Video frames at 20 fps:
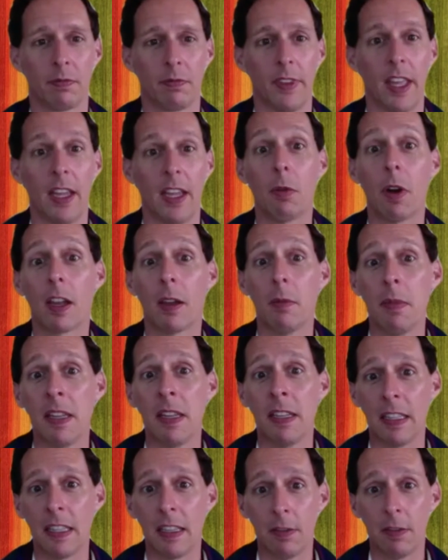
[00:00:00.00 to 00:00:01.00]
They
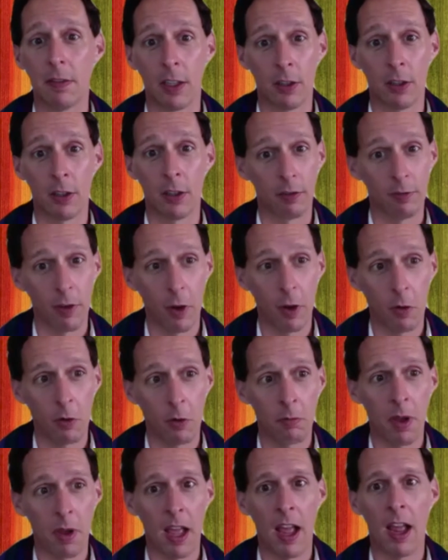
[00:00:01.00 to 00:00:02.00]
recommend leaving your
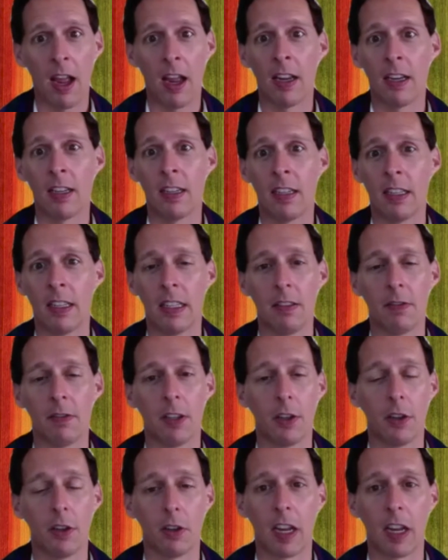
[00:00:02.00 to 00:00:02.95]
phone behind and leaving your